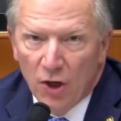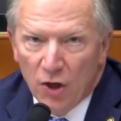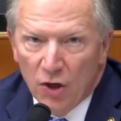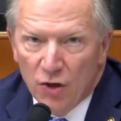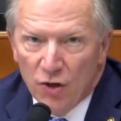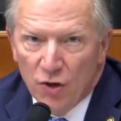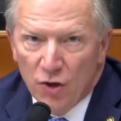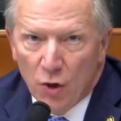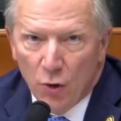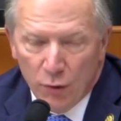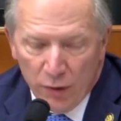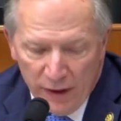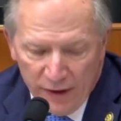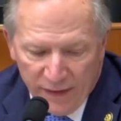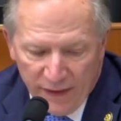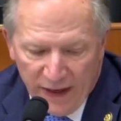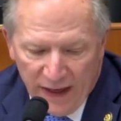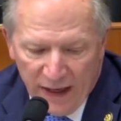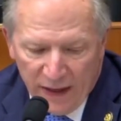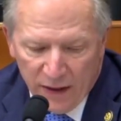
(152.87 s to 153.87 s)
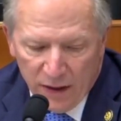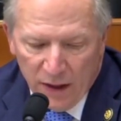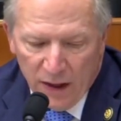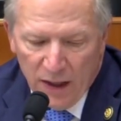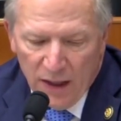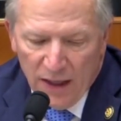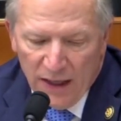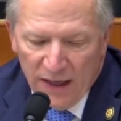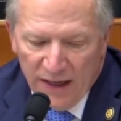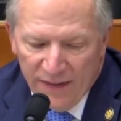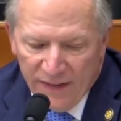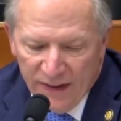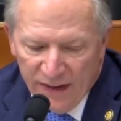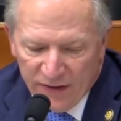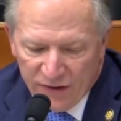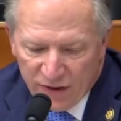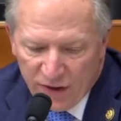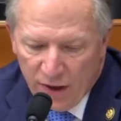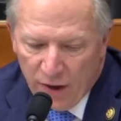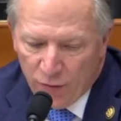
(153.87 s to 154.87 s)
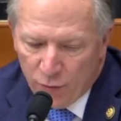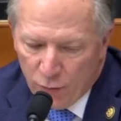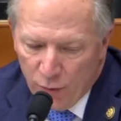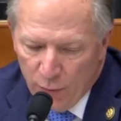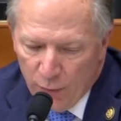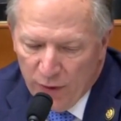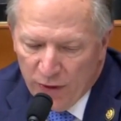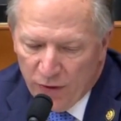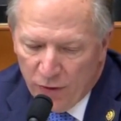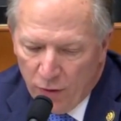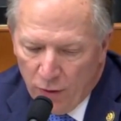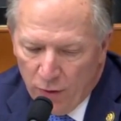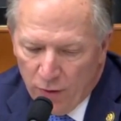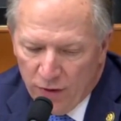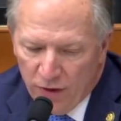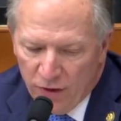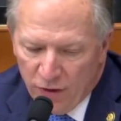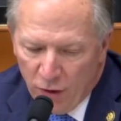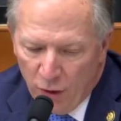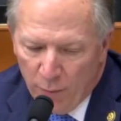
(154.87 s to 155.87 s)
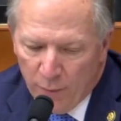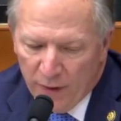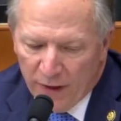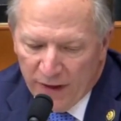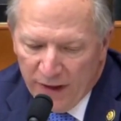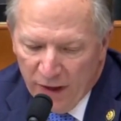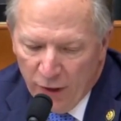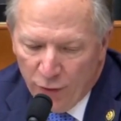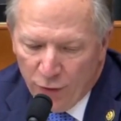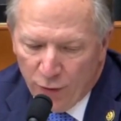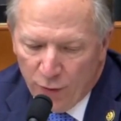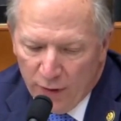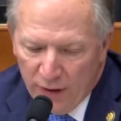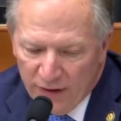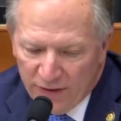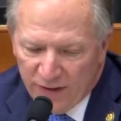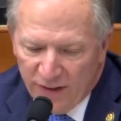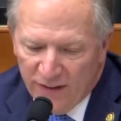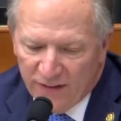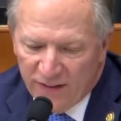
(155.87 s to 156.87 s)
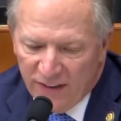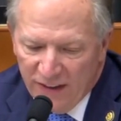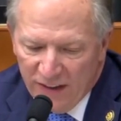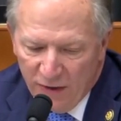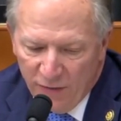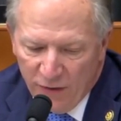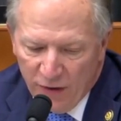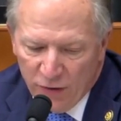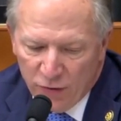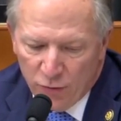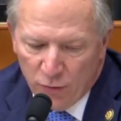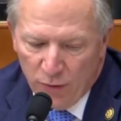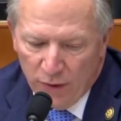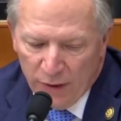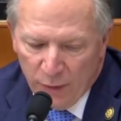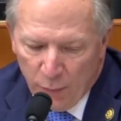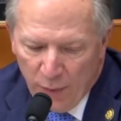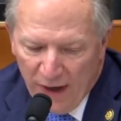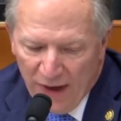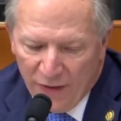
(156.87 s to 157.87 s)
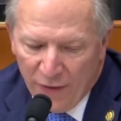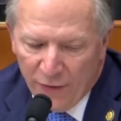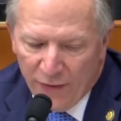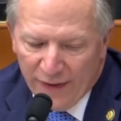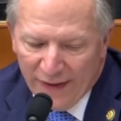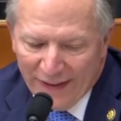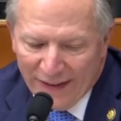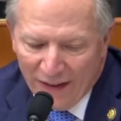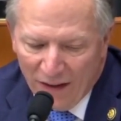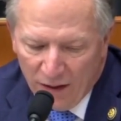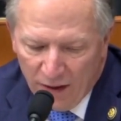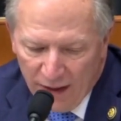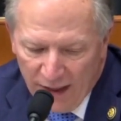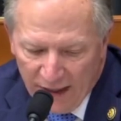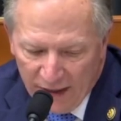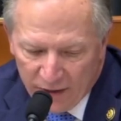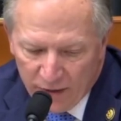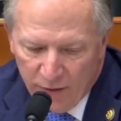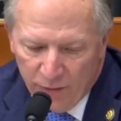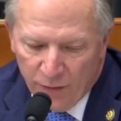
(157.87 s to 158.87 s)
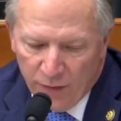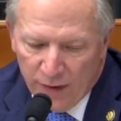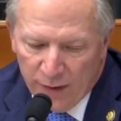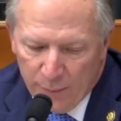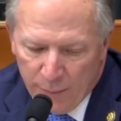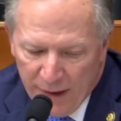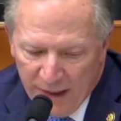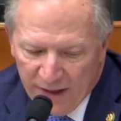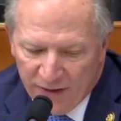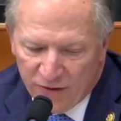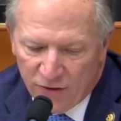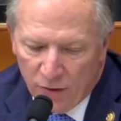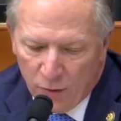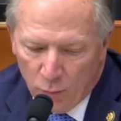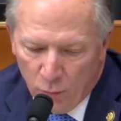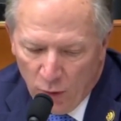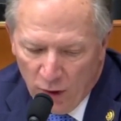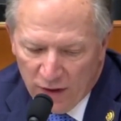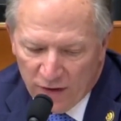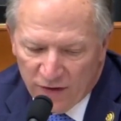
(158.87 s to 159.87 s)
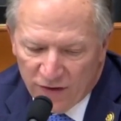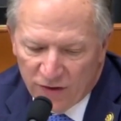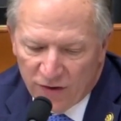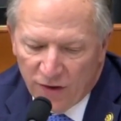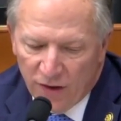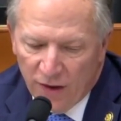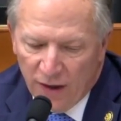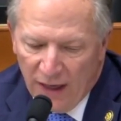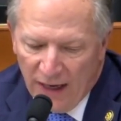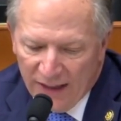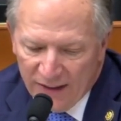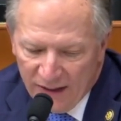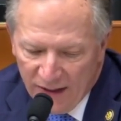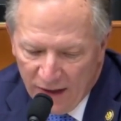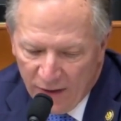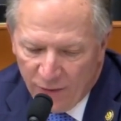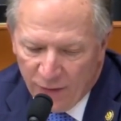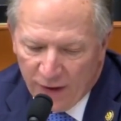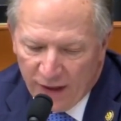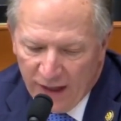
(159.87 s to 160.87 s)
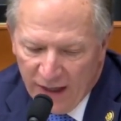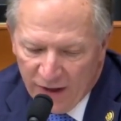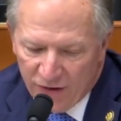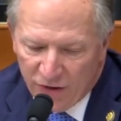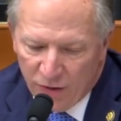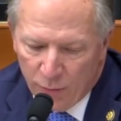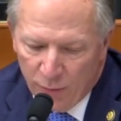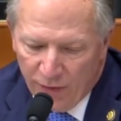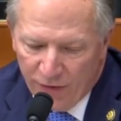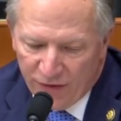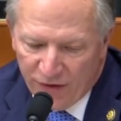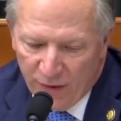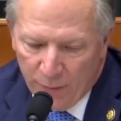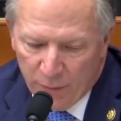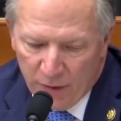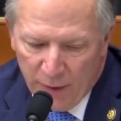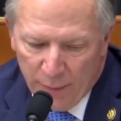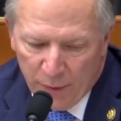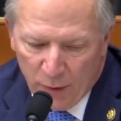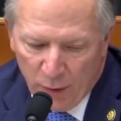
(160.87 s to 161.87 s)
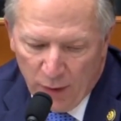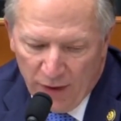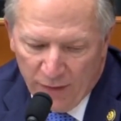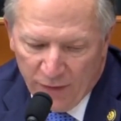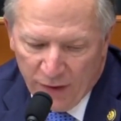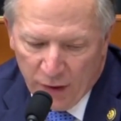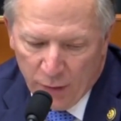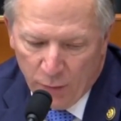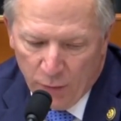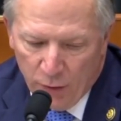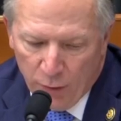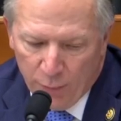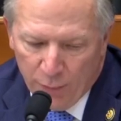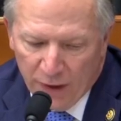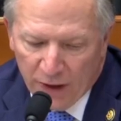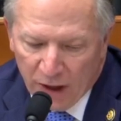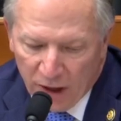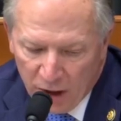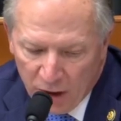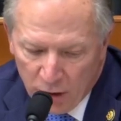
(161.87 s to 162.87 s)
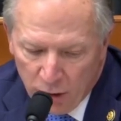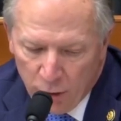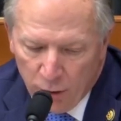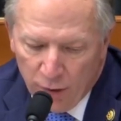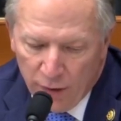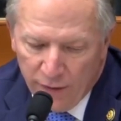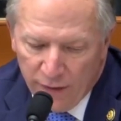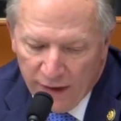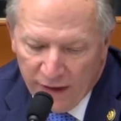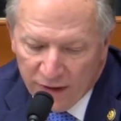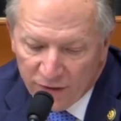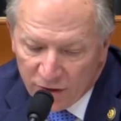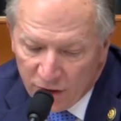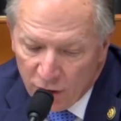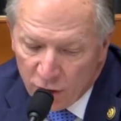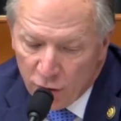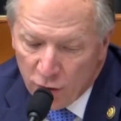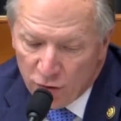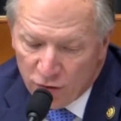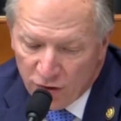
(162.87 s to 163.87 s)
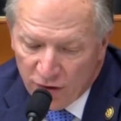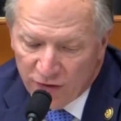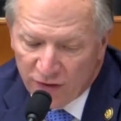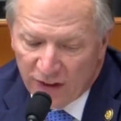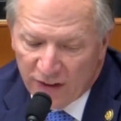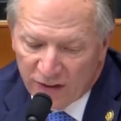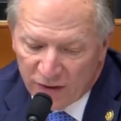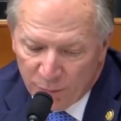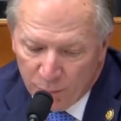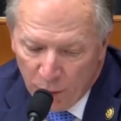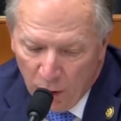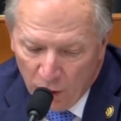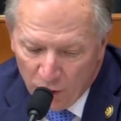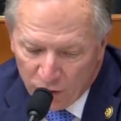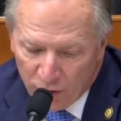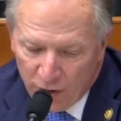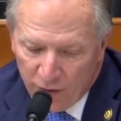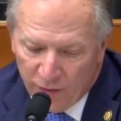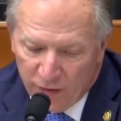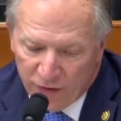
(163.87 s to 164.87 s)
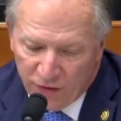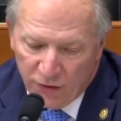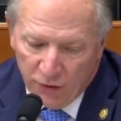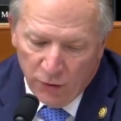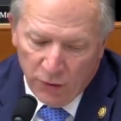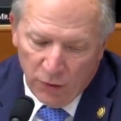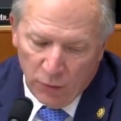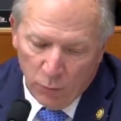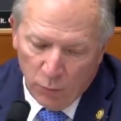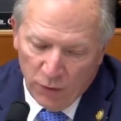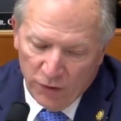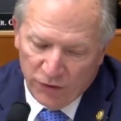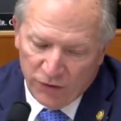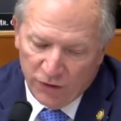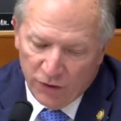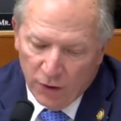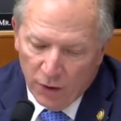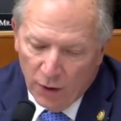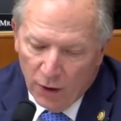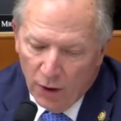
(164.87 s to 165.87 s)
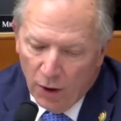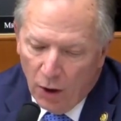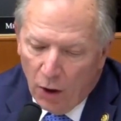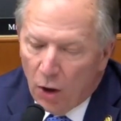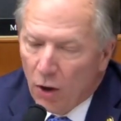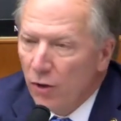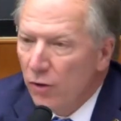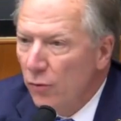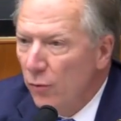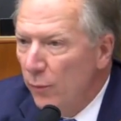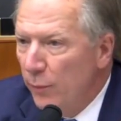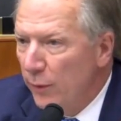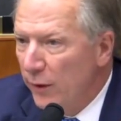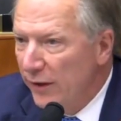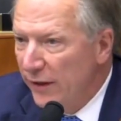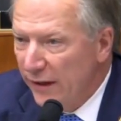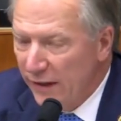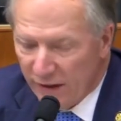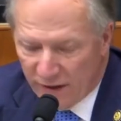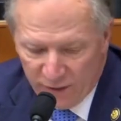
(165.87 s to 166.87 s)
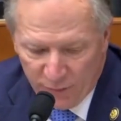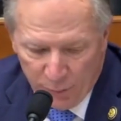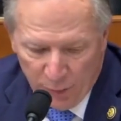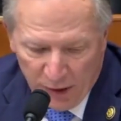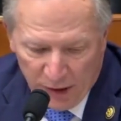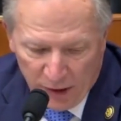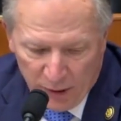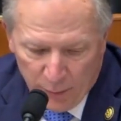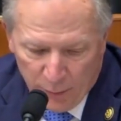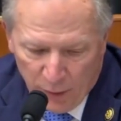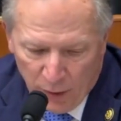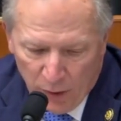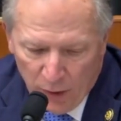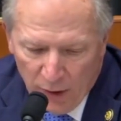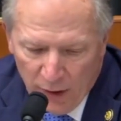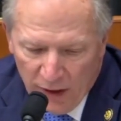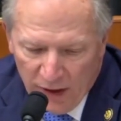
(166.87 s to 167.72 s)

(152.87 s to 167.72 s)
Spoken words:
noting that in this country we determine guilt or innocence individually rather than collectively based on one's identification with some demographic group, and concluded the institution's expulsion of a student was arguably inexplicable.